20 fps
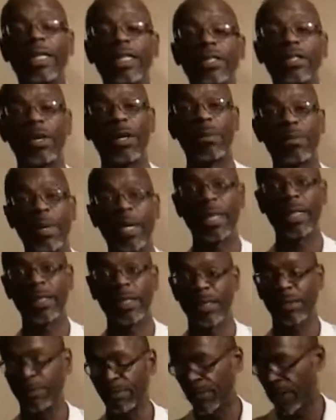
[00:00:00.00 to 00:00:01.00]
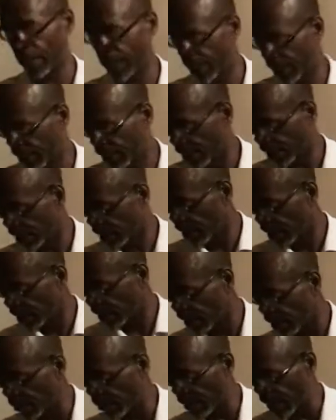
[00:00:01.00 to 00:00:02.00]
can start making some money
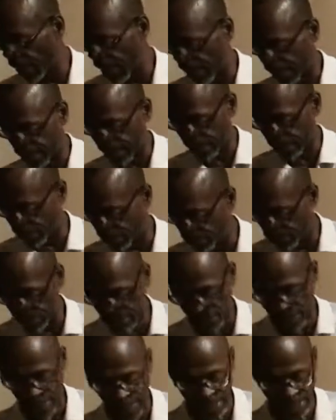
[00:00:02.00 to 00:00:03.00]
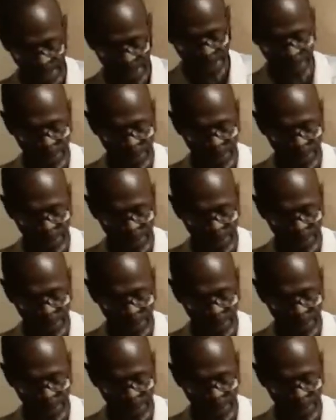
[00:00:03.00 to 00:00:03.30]
now we got this new kid i